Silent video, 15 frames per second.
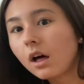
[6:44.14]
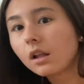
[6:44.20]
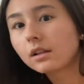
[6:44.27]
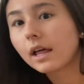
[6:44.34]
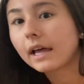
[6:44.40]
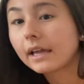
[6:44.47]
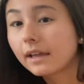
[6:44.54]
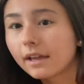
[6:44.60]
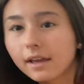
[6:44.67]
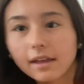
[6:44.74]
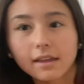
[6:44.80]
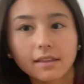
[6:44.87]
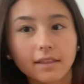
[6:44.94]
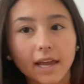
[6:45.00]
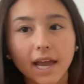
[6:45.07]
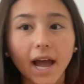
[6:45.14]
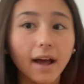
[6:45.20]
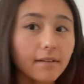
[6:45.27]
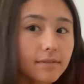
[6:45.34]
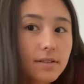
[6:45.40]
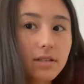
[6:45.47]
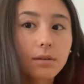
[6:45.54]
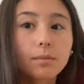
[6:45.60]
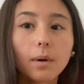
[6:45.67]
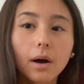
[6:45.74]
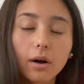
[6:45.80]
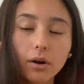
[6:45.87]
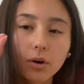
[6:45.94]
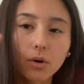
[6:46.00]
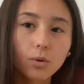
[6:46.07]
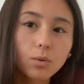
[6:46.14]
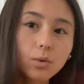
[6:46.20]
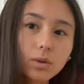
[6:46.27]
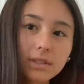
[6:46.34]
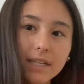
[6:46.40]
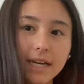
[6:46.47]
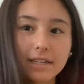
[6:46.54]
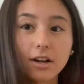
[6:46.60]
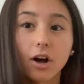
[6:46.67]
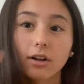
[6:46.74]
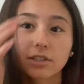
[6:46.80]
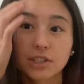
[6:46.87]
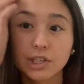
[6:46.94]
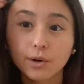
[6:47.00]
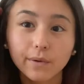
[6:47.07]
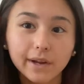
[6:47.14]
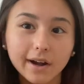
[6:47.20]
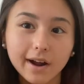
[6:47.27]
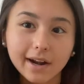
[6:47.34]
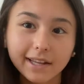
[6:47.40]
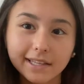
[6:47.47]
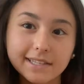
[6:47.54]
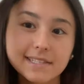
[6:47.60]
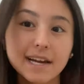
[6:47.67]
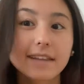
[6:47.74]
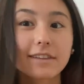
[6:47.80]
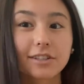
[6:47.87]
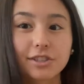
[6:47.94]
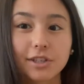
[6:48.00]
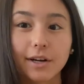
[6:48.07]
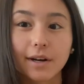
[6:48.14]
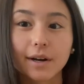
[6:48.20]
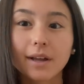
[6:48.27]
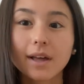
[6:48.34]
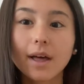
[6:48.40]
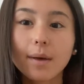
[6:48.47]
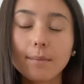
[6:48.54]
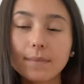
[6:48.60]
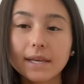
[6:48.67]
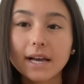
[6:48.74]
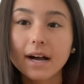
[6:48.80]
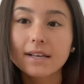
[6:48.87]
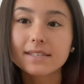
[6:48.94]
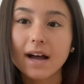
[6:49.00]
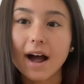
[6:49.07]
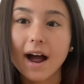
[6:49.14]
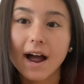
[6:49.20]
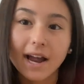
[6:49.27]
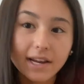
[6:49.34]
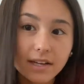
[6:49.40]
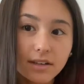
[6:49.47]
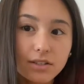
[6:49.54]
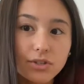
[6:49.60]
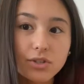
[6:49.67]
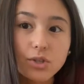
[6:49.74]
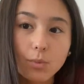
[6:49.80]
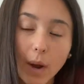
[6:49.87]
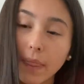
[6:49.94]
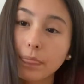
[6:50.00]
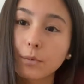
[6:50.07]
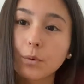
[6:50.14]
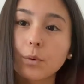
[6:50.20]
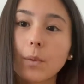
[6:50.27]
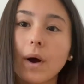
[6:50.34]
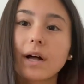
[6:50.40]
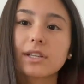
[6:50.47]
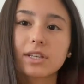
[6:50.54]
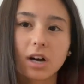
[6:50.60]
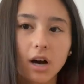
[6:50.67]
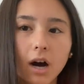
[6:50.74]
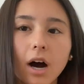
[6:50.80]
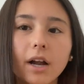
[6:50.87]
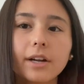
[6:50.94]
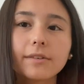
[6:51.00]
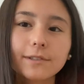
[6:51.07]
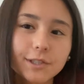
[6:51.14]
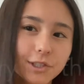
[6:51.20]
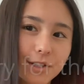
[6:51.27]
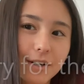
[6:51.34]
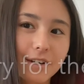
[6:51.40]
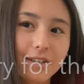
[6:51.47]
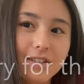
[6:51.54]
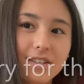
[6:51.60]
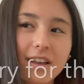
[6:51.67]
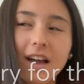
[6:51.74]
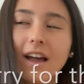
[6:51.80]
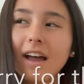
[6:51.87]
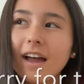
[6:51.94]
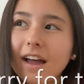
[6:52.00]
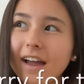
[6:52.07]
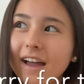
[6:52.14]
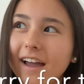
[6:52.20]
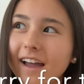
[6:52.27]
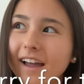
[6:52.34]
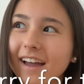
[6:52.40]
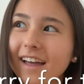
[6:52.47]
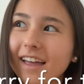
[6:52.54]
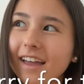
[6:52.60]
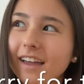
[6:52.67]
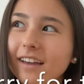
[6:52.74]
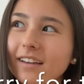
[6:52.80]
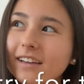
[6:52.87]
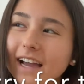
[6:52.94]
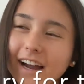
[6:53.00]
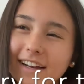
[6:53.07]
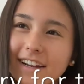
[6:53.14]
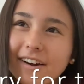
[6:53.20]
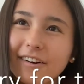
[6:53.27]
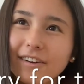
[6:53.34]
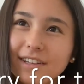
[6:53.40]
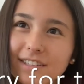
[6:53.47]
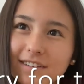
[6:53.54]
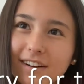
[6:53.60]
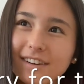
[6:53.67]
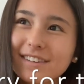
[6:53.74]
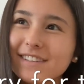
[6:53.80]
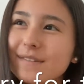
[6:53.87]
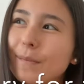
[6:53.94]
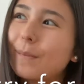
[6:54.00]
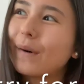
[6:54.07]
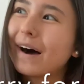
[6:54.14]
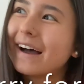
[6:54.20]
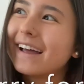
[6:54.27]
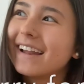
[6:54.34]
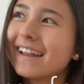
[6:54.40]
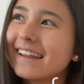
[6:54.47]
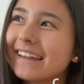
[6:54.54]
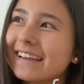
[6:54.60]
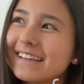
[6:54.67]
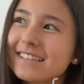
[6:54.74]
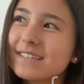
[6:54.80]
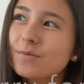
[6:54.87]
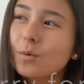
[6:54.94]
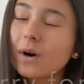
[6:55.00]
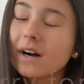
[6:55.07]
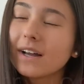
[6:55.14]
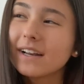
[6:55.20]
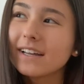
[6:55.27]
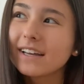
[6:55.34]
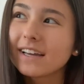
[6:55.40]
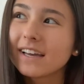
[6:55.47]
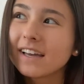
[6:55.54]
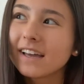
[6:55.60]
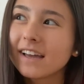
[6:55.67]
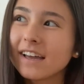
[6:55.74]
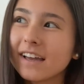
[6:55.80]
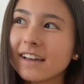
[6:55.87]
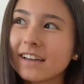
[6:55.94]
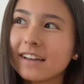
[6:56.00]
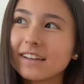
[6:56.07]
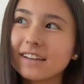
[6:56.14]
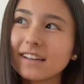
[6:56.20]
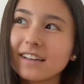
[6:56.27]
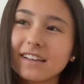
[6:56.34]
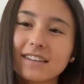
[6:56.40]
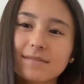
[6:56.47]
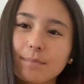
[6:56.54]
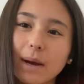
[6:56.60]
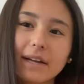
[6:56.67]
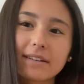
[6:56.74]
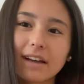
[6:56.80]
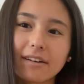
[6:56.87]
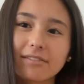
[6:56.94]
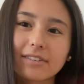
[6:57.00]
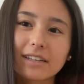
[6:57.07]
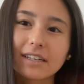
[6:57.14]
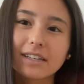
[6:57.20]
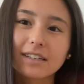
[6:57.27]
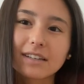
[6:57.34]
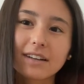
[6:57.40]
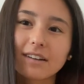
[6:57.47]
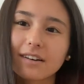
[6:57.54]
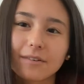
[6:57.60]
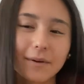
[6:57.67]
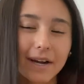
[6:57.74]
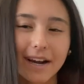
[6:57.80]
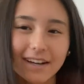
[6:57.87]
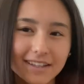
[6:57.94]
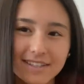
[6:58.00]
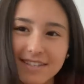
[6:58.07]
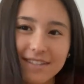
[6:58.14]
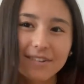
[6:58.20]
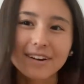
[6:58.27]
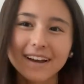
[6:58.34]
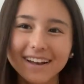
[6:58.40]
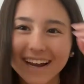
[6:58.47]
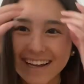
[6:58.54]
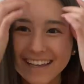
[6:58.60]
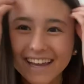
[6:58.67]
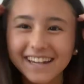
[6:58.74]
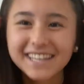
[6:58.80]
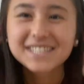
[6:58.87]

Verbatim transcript: like they have some cool technology going on inside this shirt because I sweat through a ton of shirts. Yeah, I know, it's gross, but this one is my definitely, oh my god, it's so good. I can't